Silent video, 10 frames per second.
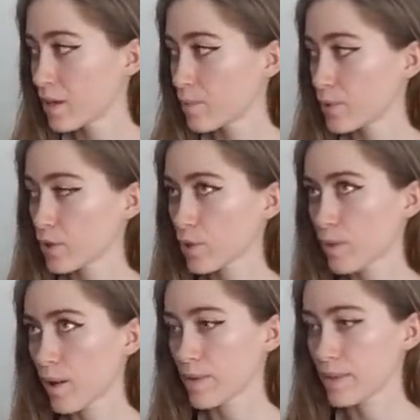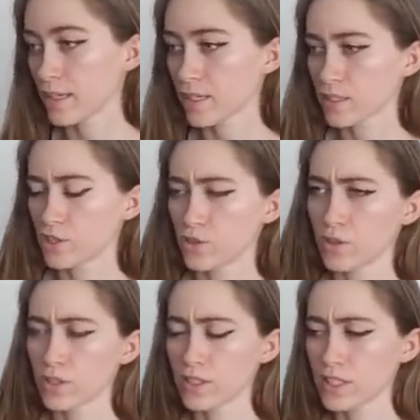But you can go to prom, I think,
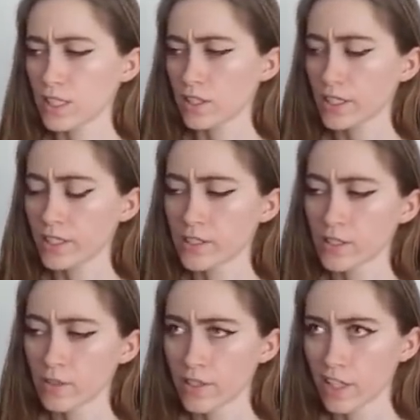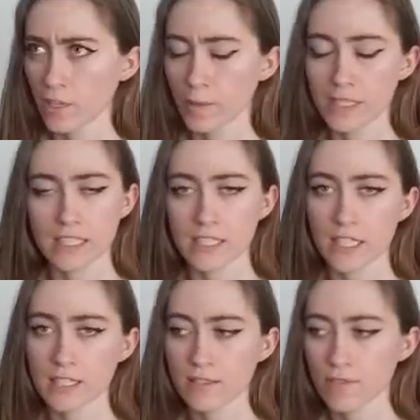junior and senior year, so I think you could be
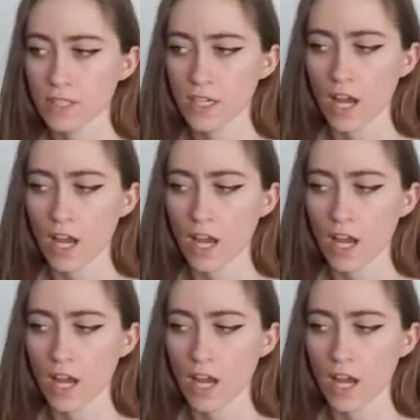16 and 17.